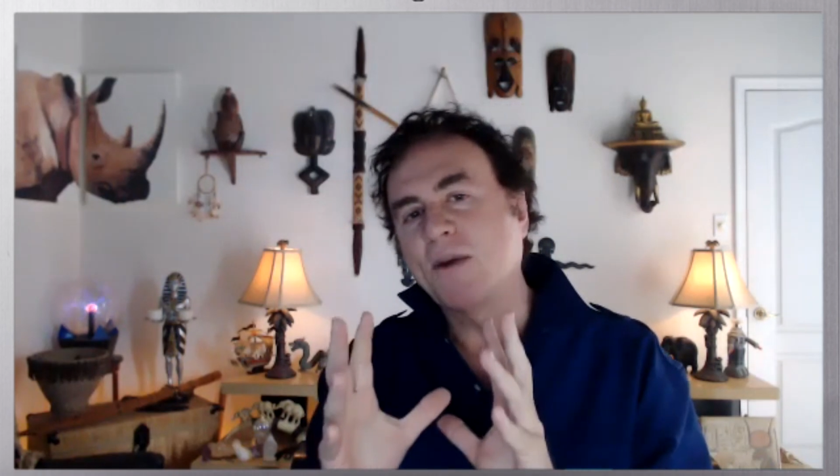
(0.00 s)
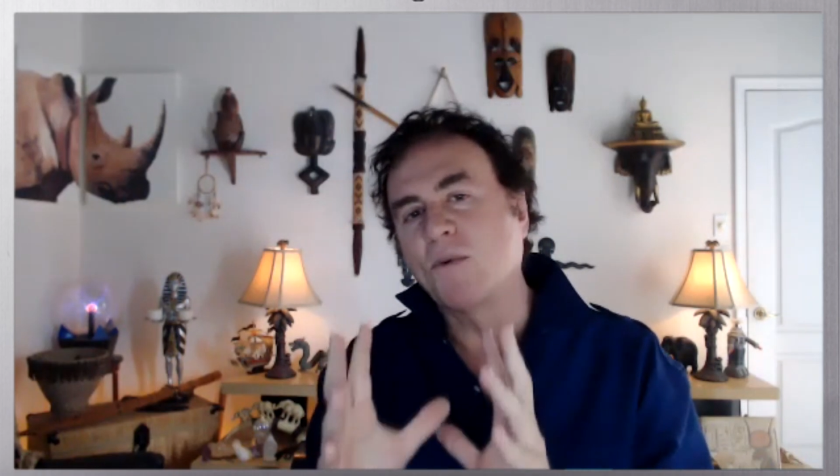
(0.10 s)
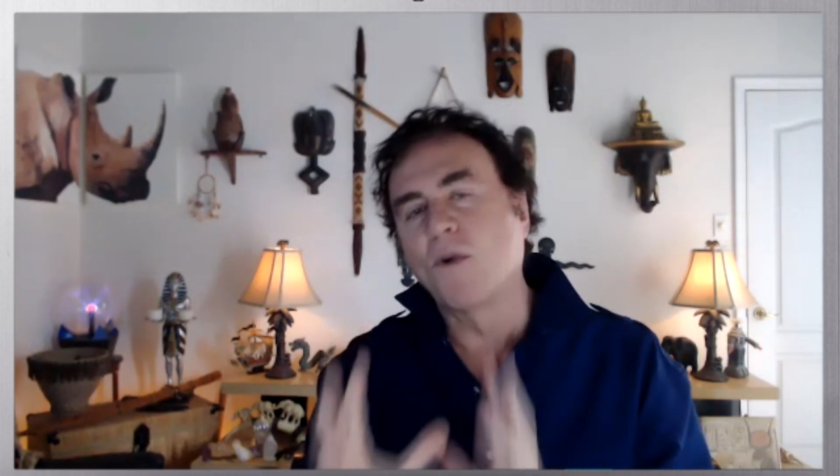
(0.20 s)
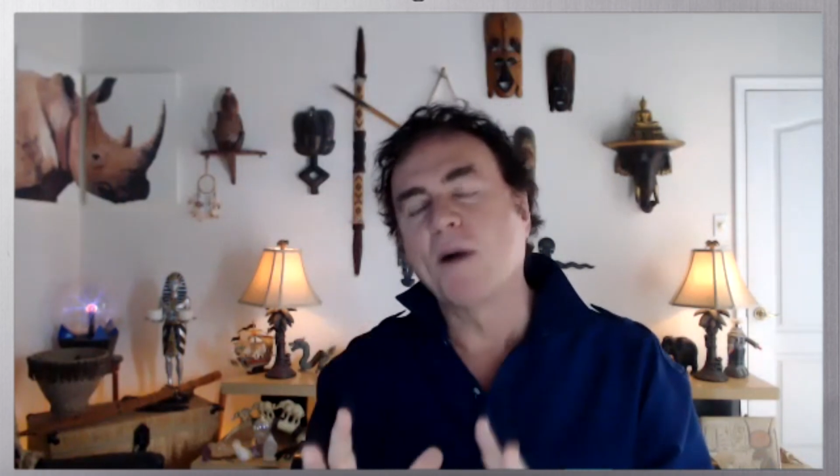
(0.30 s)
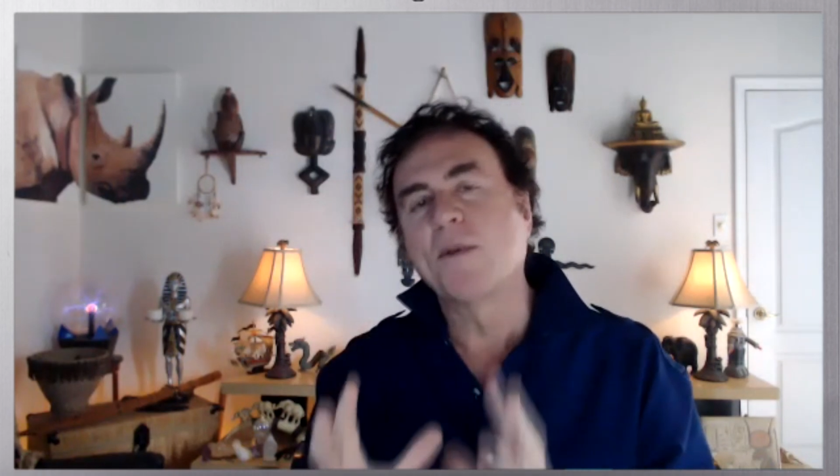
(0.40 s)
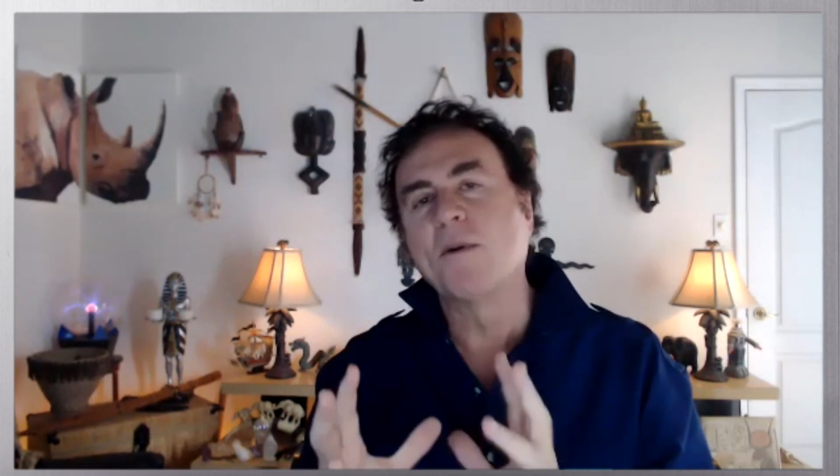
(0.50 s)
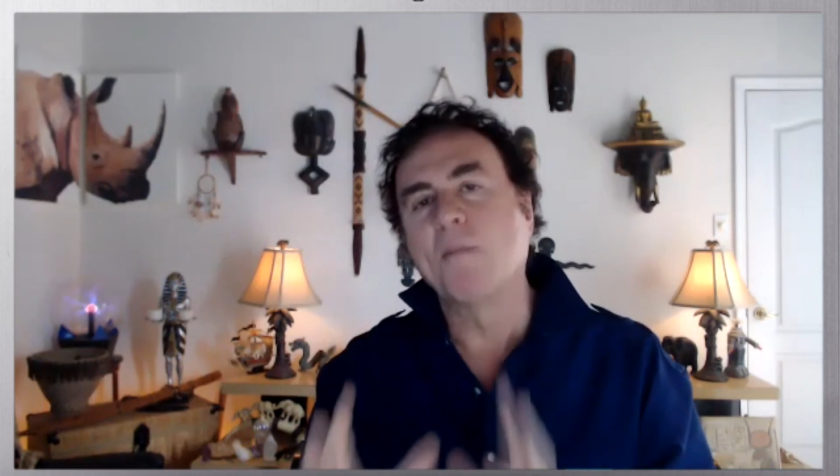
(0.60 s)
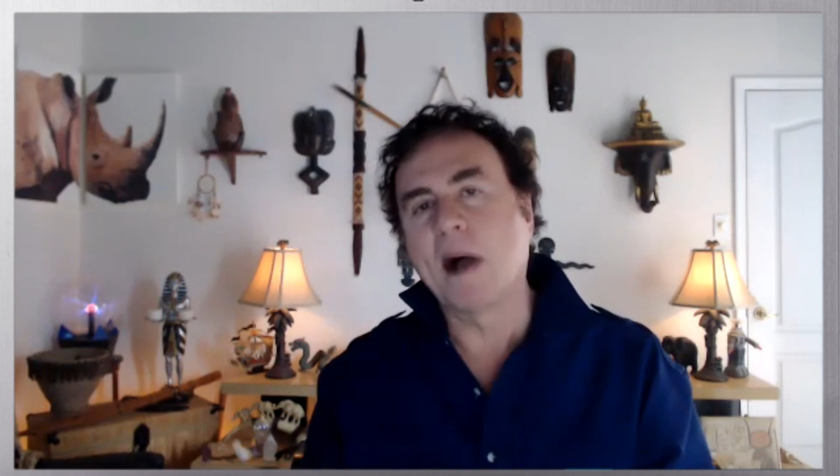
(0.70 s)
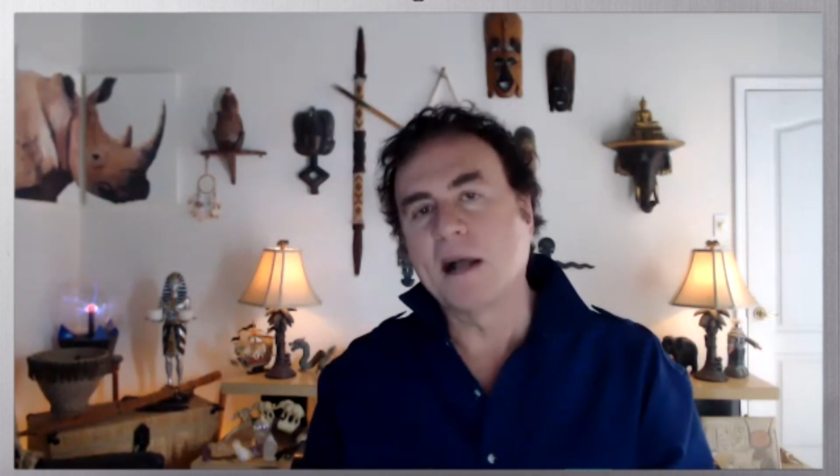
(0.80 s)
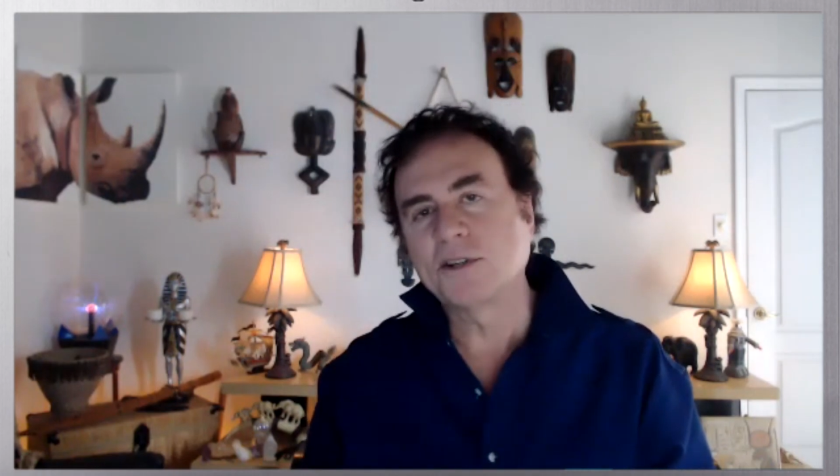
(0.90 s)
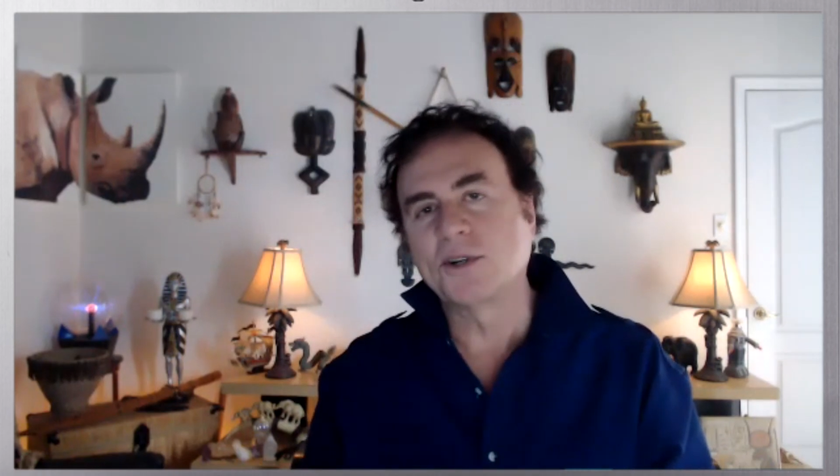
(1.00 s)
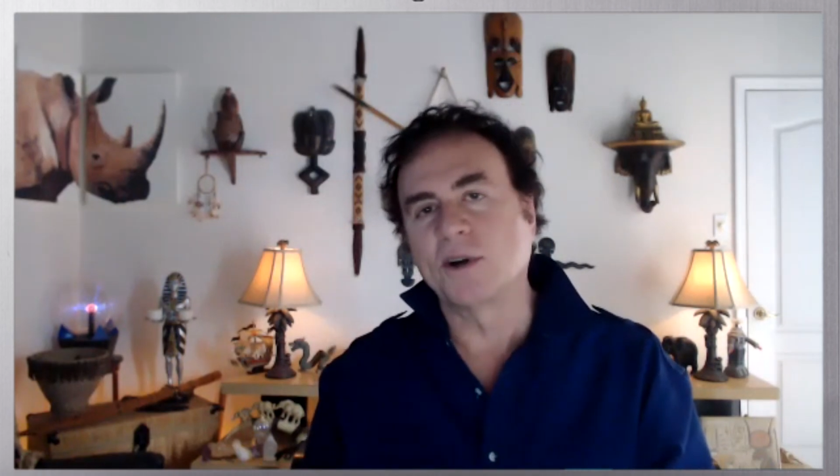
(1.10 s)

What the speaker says: rubber monster